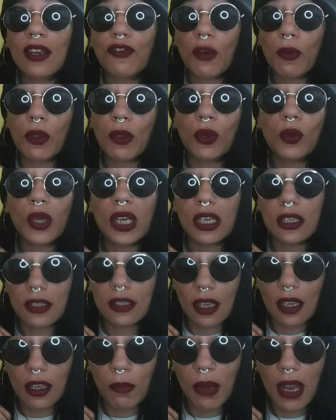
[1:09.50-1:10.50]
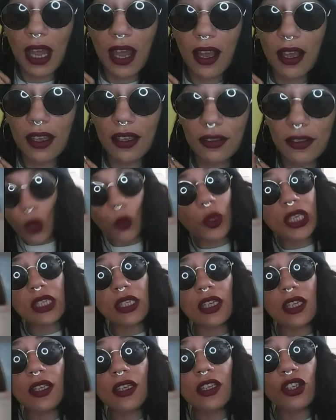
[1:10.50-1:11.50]
from the New Kids on the Block. We
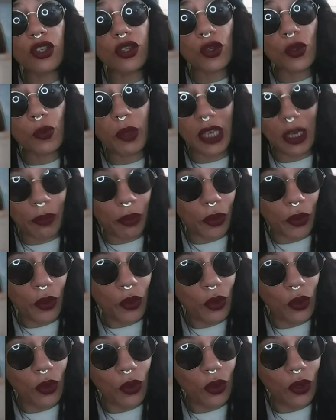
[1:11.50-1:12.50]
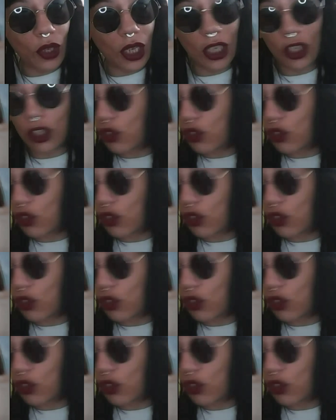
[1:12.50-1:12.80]
see these two people in the